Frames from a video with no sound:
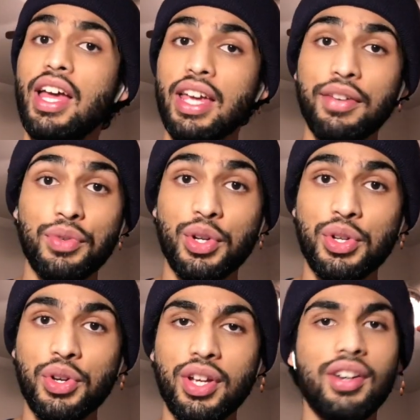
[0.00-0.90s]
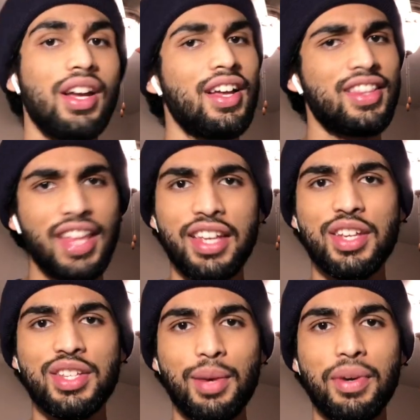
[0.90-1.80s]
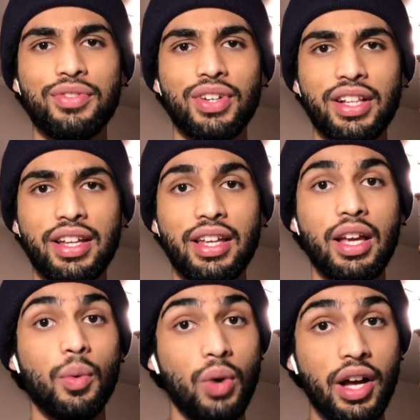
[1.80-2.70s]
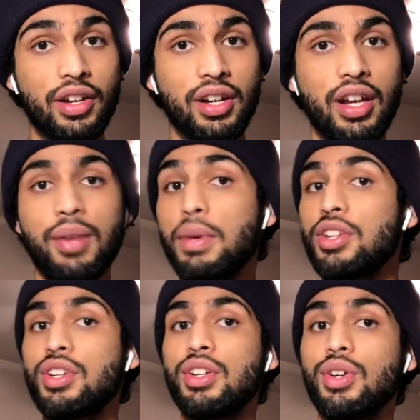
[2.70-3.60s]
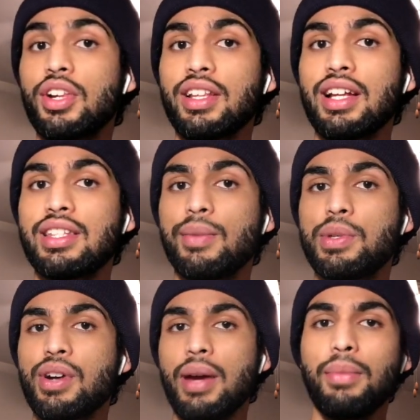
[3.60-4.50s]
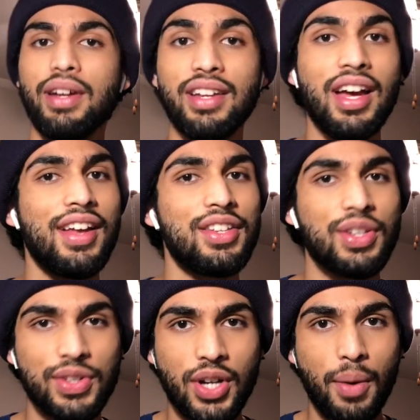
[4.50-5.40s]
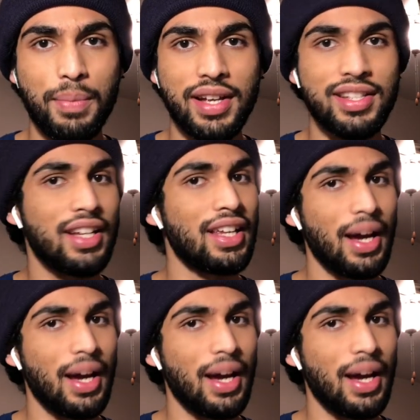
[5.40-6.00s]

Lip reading: If you're new here, thank you so much for clicking. While you're here, make sure you click that subscribe button so you don't miss any